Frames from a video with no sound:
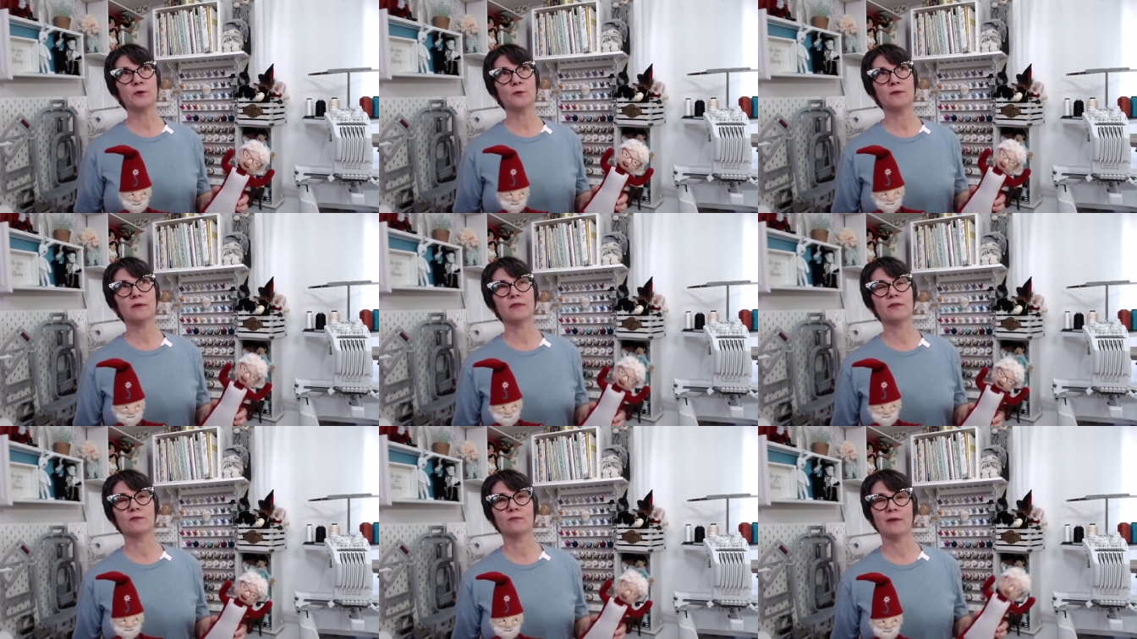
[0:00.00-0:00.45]

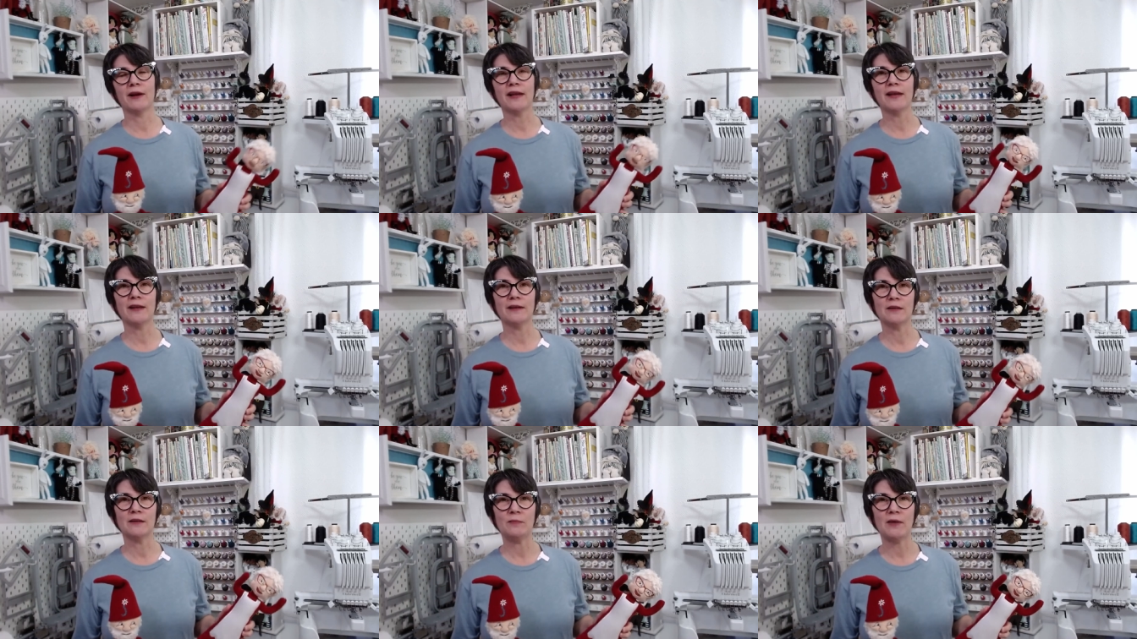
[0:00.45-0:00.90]
with the
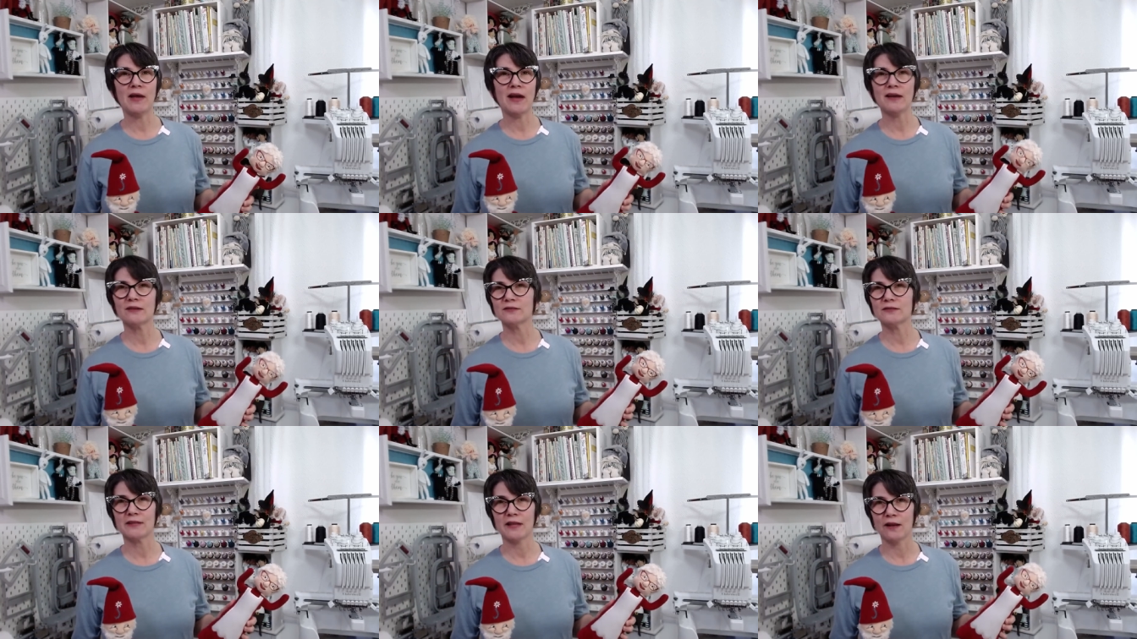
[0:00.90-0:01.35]
Rankin and
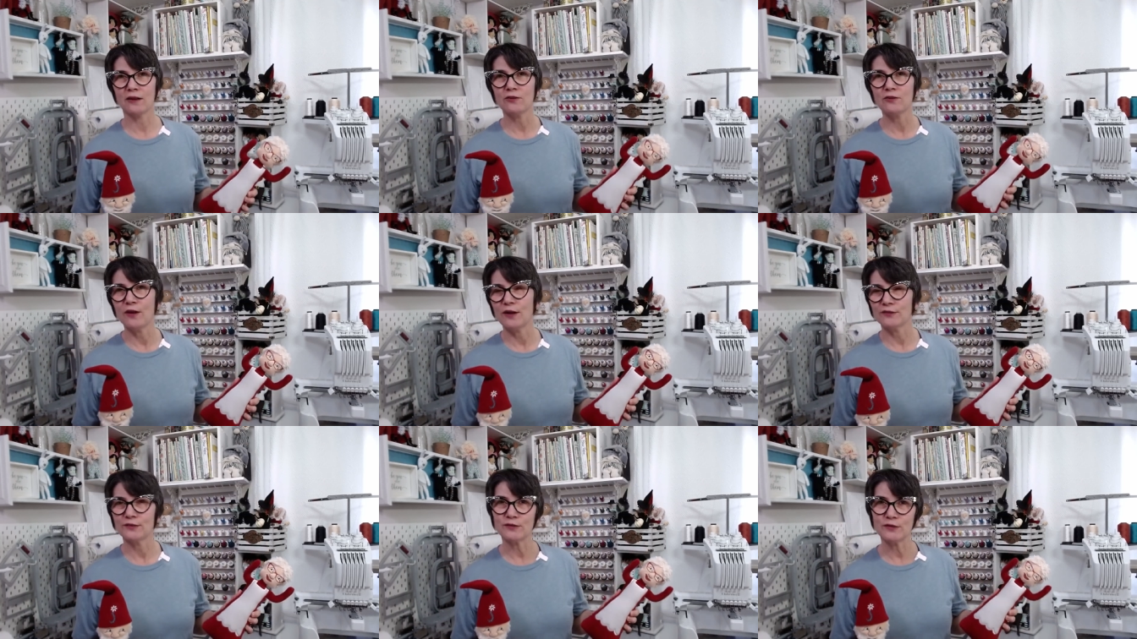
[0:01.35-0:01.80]
Bass, Santa
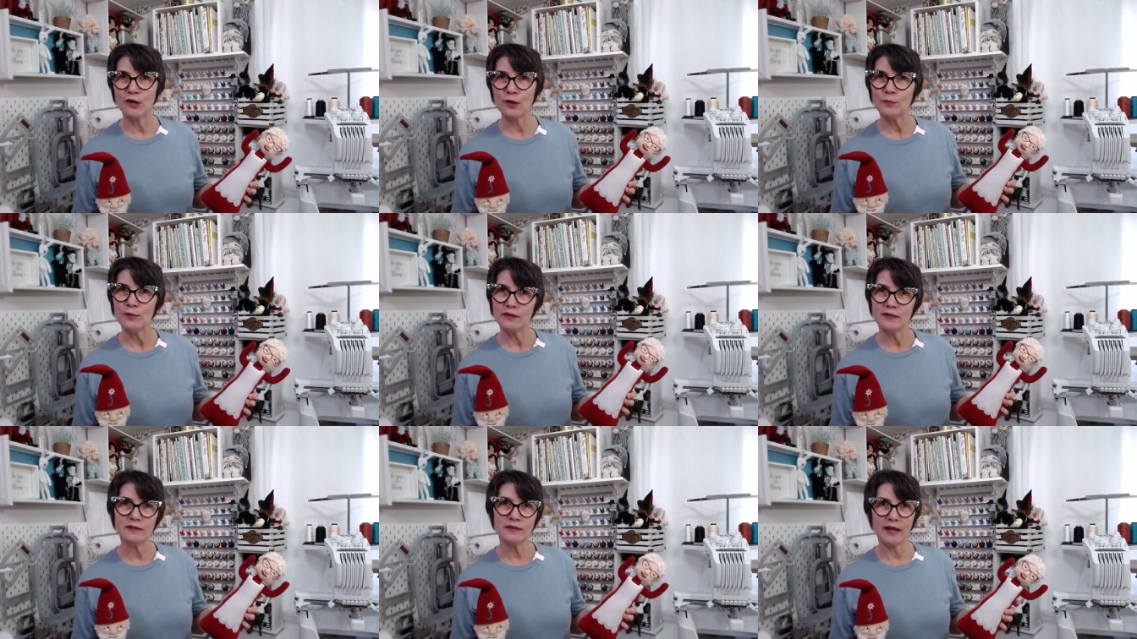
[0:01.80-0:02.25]
Claus is
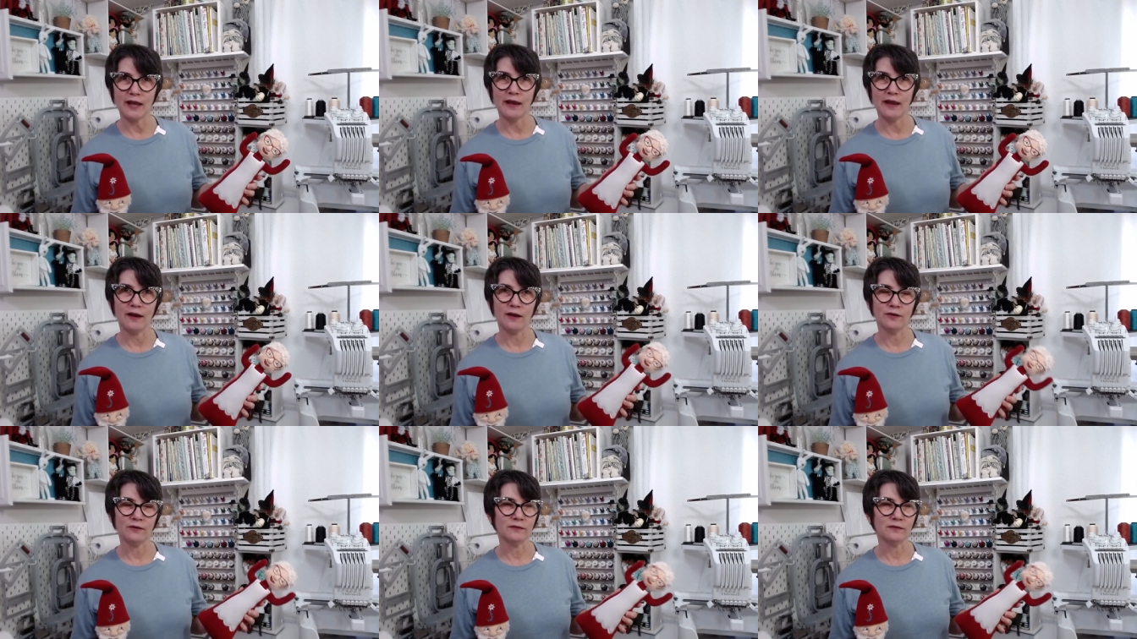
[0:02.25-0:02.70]
Coming to
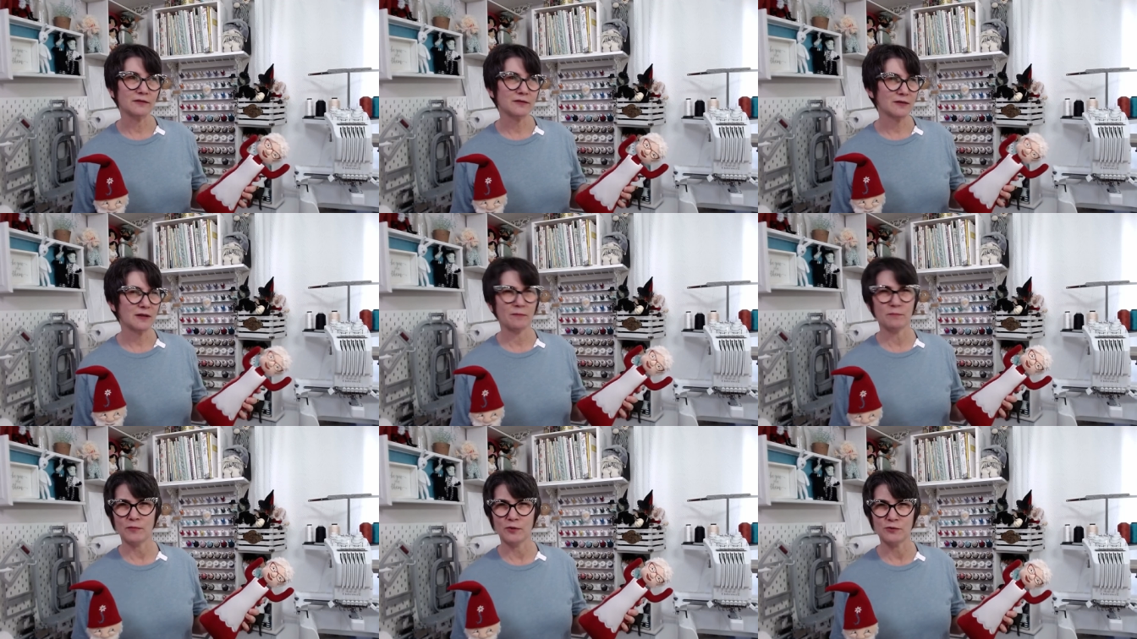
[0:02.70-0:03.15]
Town,
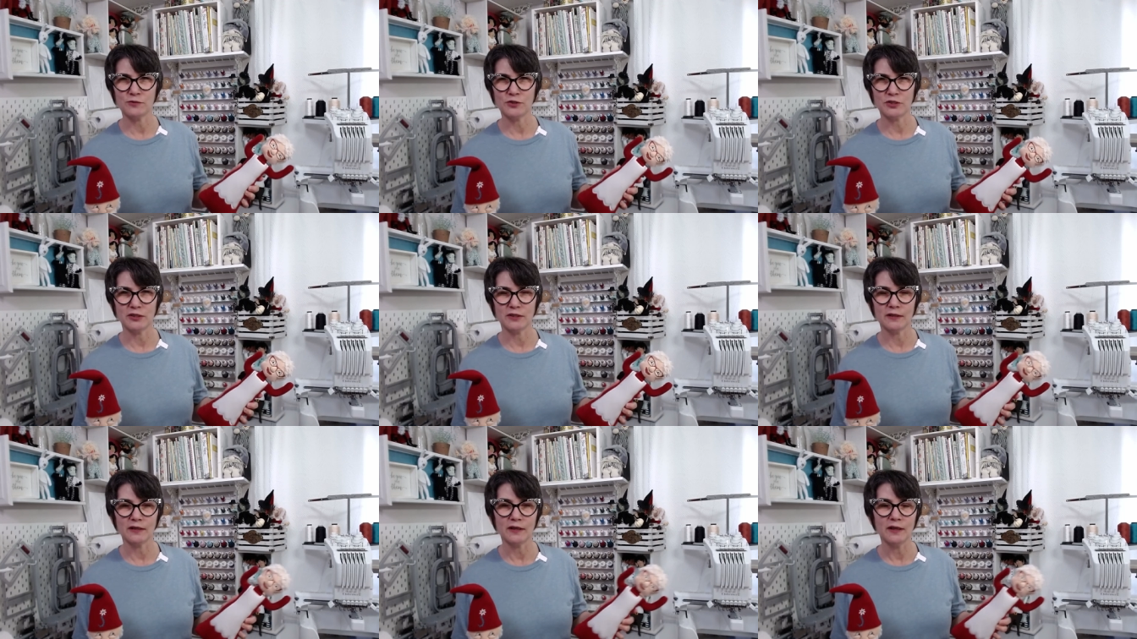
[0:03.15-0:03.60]
stop
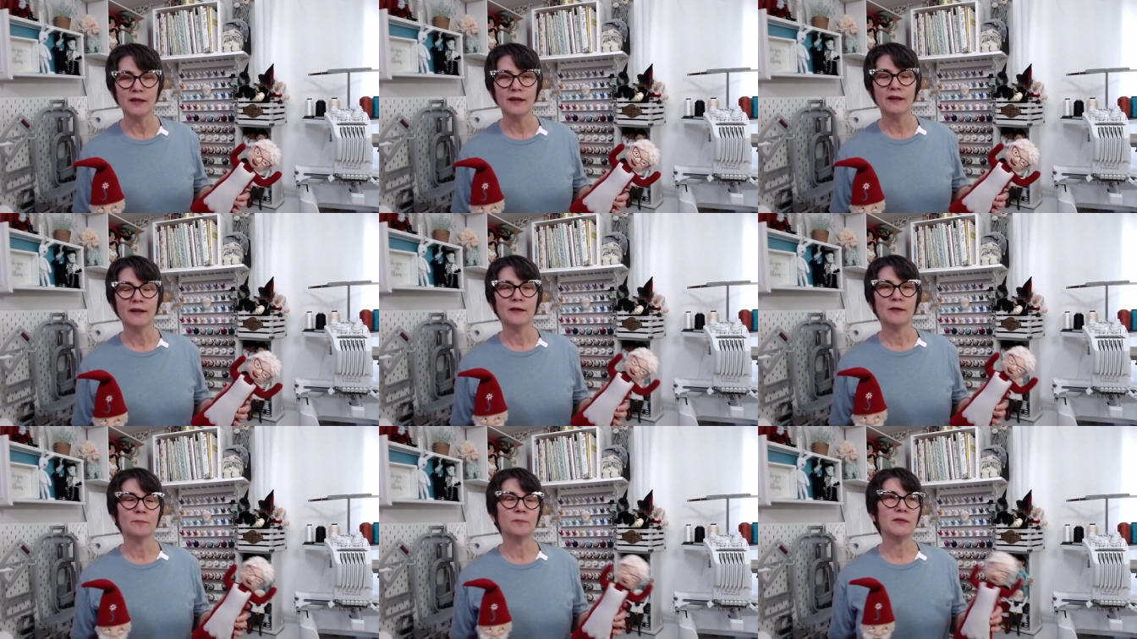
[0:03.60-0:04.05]
motion,
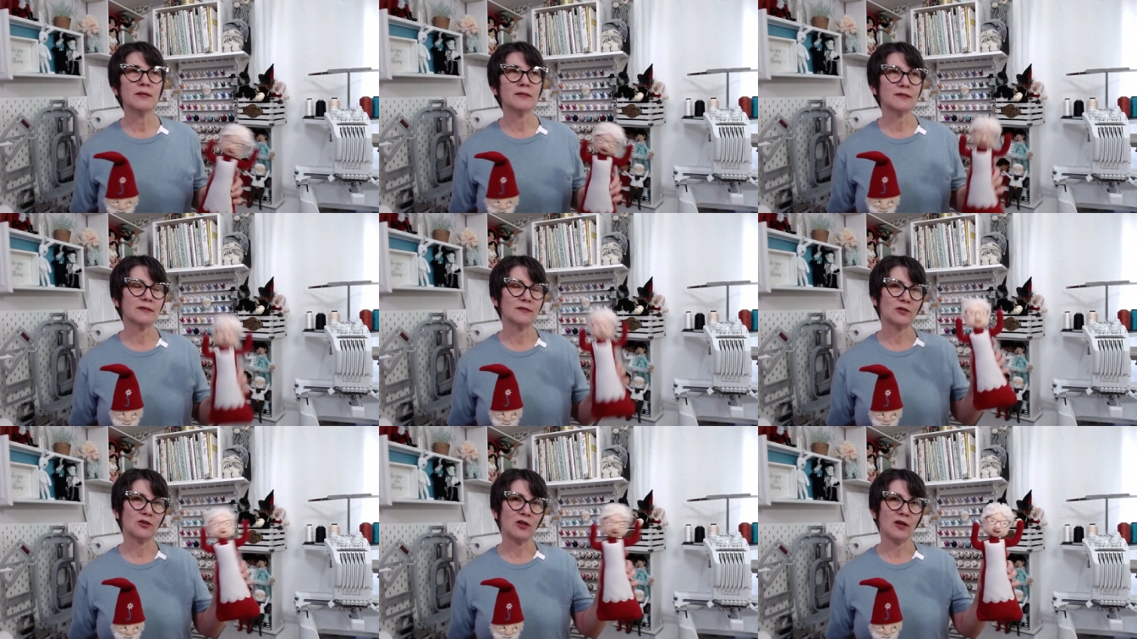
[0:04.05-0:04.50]
Mrs.